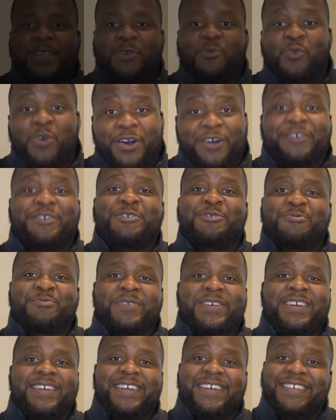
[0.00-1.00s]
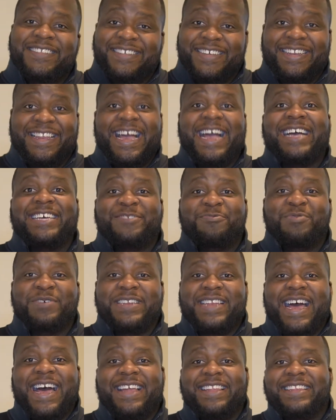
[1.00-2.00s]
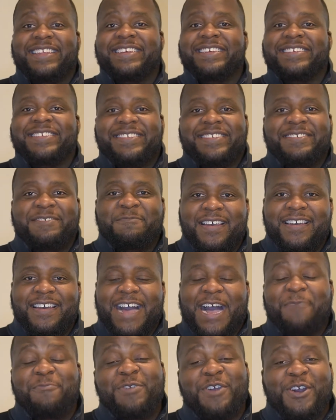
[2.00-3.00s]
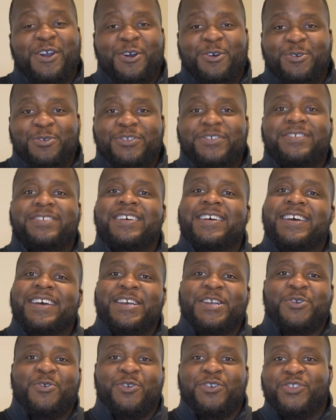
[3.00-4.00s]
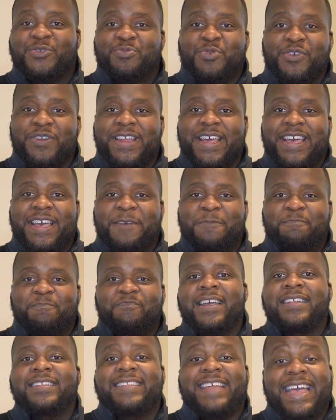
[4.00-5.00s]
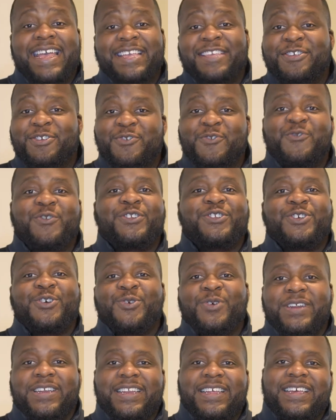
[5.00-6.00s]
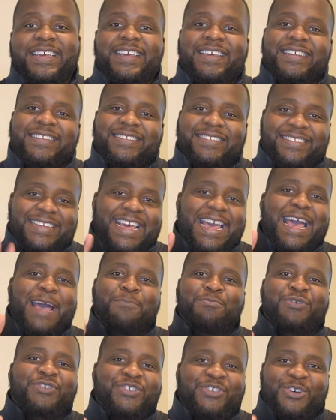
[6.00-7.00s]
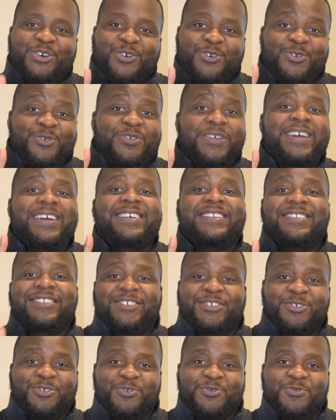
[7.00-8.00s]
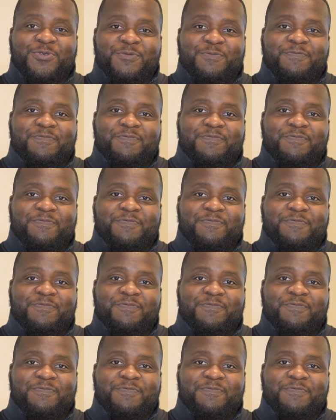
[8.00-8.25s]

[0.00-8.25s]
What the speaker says: Welcome to Last But Not Least. I'm your host, Chris Burnette. Thank you for tuning in to episode 2.